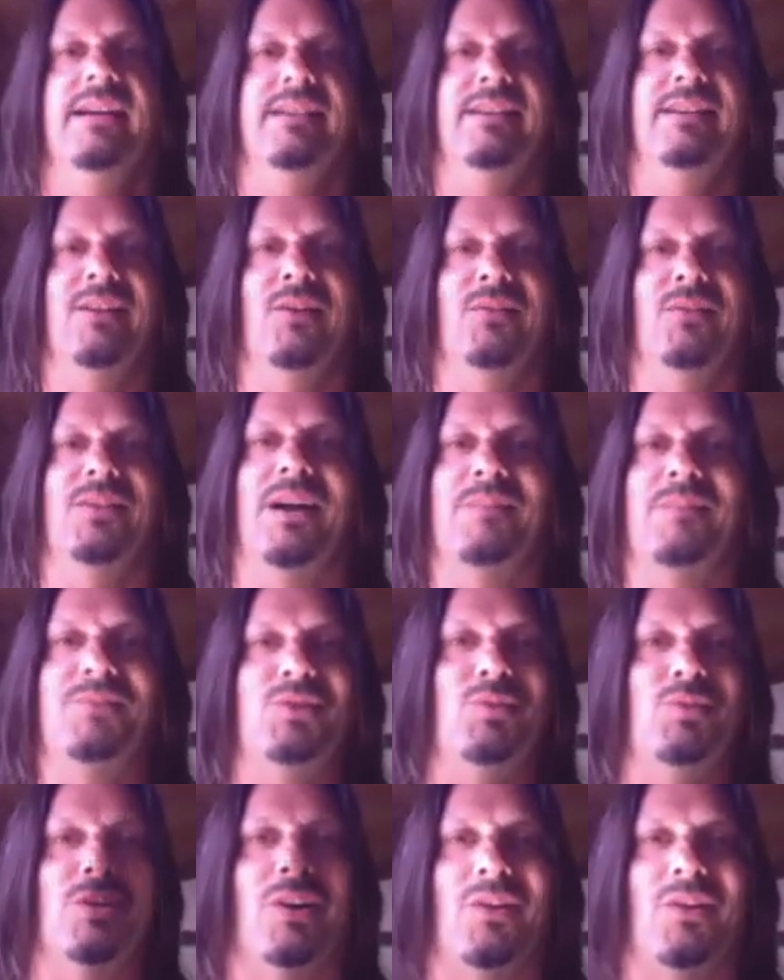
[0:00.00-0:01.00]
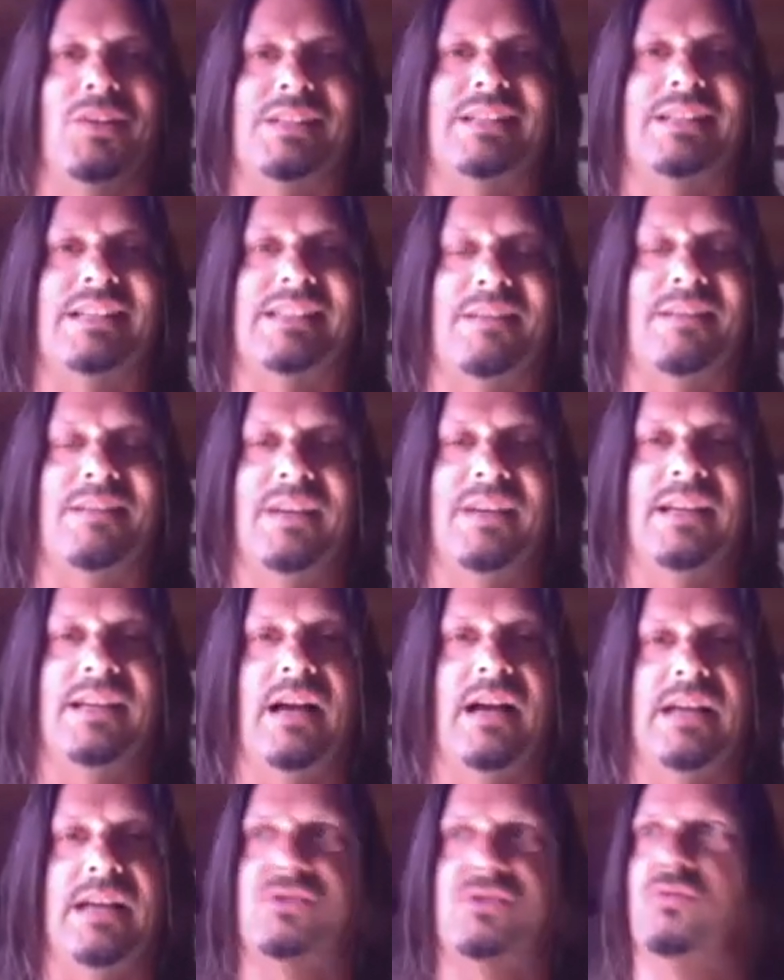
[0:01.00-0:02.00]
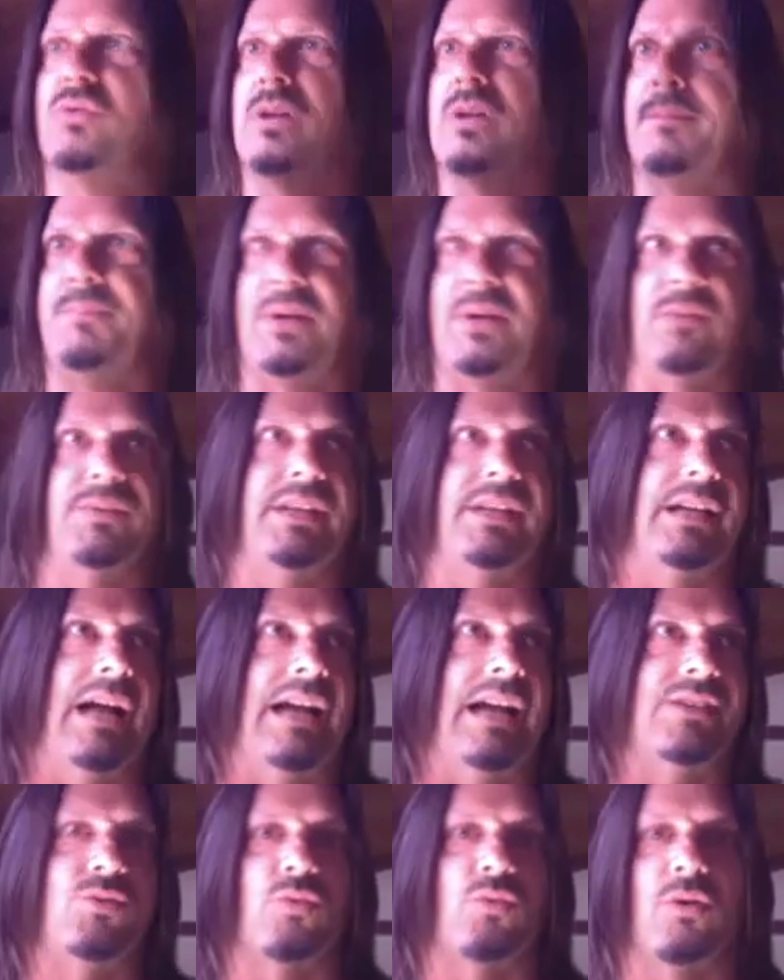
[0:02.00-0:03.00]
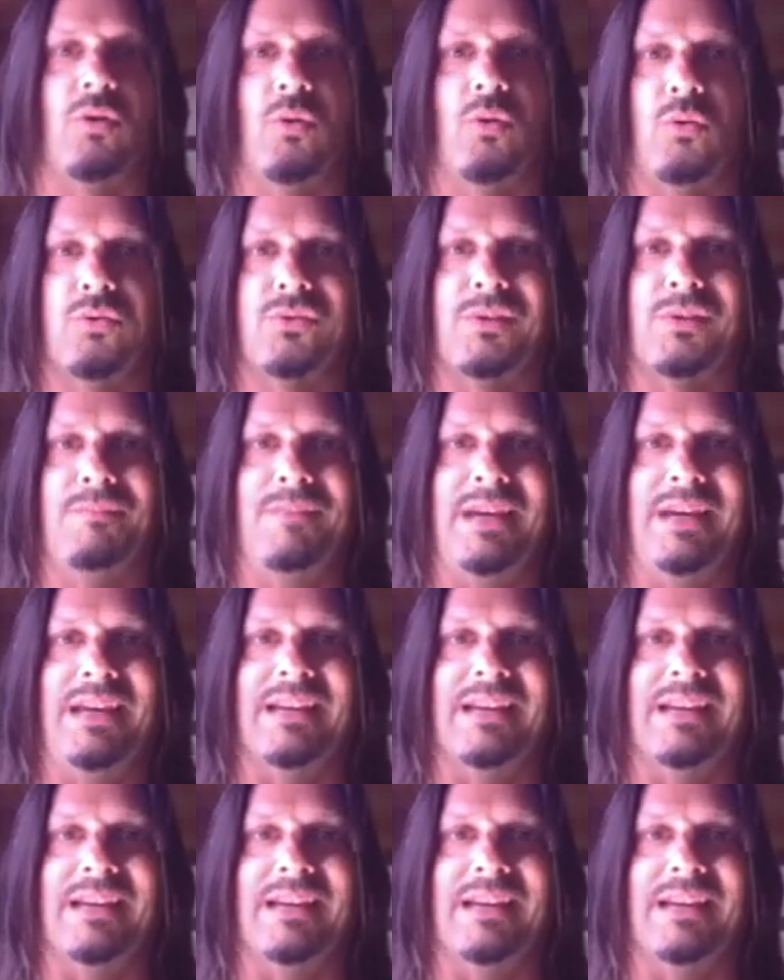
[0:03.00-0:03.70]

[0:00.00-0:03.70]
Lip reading: you know, I'm doing all this as I'm in high school, and I'm playing with the guys who are older than